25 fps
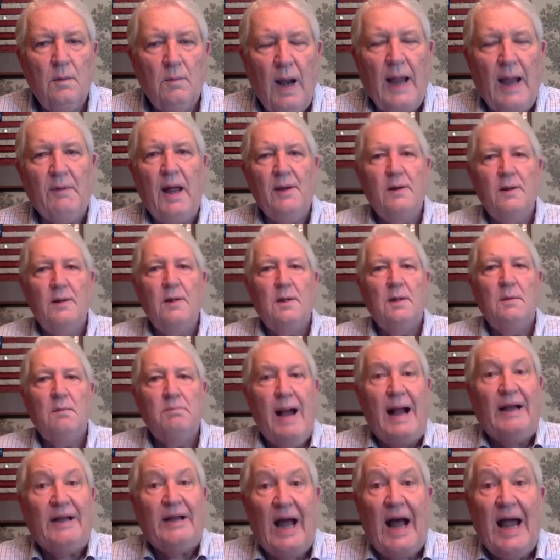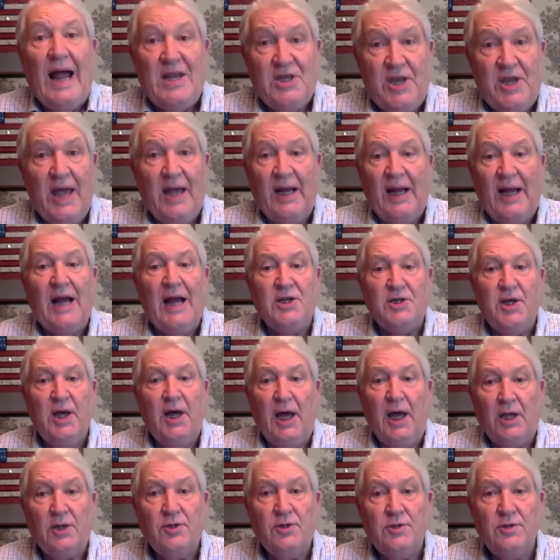Back to high tech, high
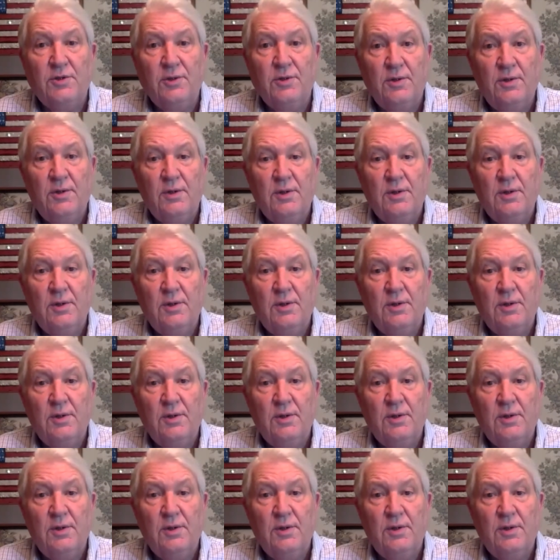touch. Yeah.